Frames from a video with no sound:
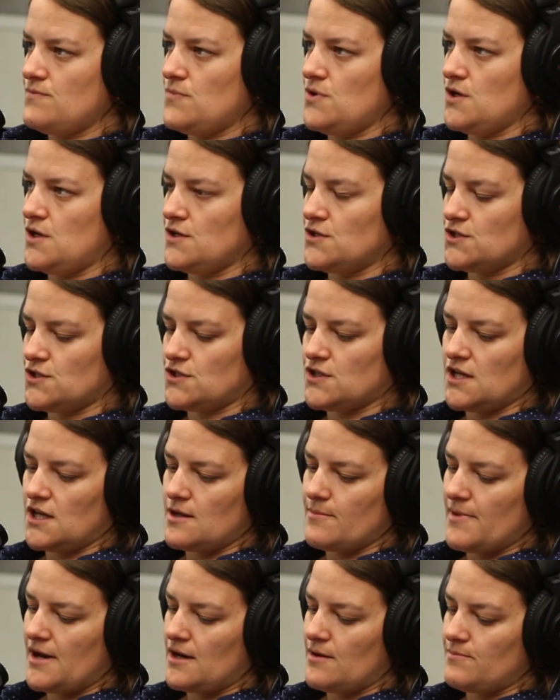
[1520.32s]
you can just think
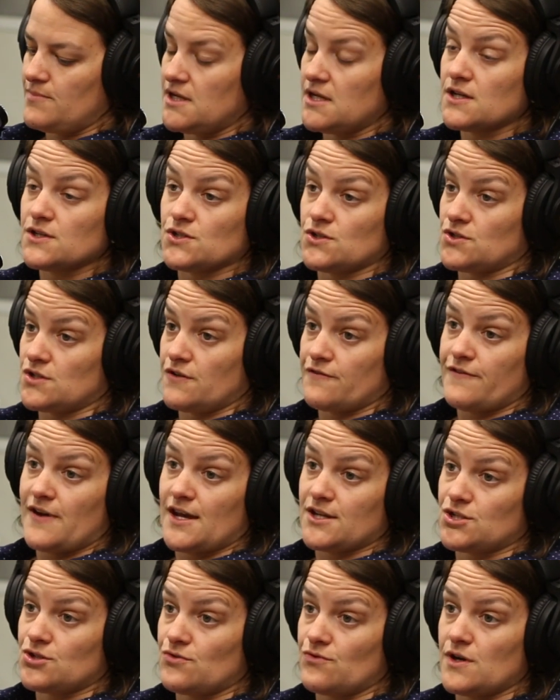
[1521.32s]
about it because there's a
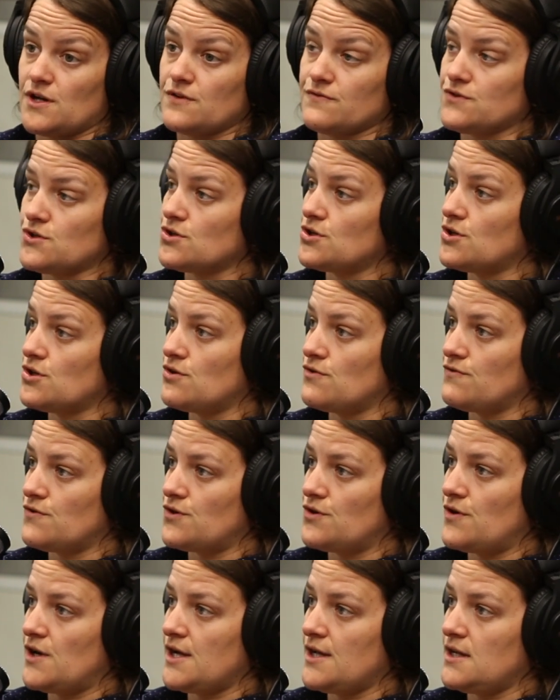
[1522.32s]
faster rate of
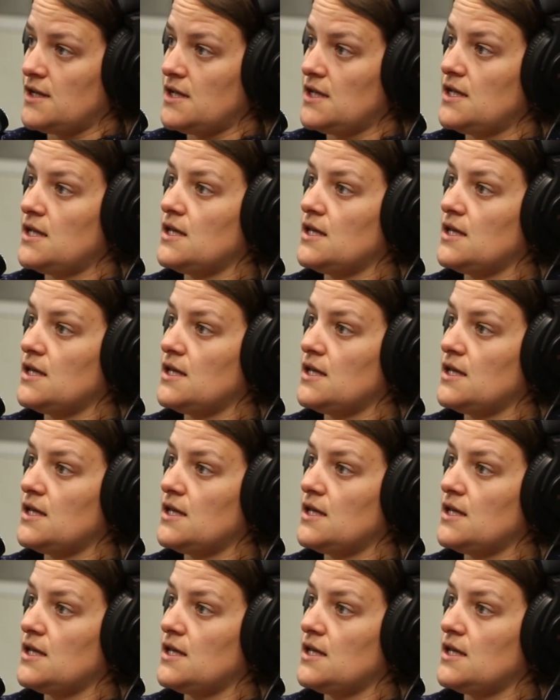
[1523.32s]
turnover, right?